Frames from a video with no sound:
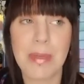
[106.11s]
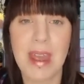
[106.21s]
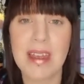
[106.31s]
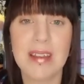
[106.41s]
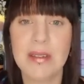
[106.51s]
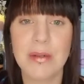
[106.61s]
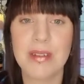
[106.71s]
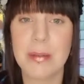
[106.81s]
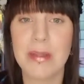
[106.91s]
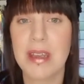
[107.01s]
That is sort of
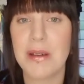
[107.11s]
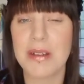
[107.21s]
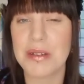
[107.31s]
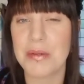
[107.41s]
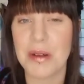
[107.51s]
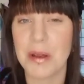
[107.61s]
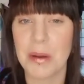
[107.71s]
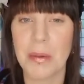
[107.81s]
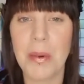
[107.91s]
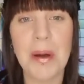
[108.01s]
something I do when I
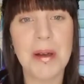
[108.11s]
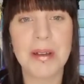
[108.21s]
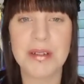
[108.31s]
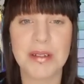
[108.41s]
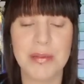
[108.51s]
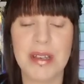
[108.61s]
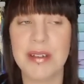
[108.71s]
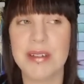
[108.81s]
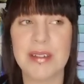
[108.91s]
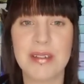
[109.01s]
go to work, just
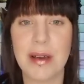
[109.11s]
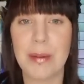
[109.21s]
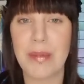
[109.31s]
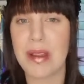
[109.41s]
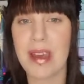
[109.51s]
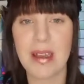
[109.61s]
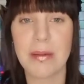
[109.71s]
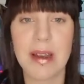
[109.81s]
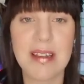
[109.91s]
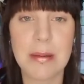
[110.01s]
because I'm that
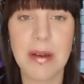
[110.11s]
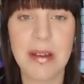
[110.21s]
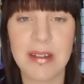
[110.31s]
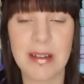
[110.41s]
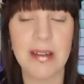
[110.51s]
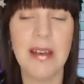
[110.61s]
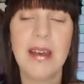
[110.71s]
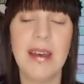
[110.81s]
crazy person.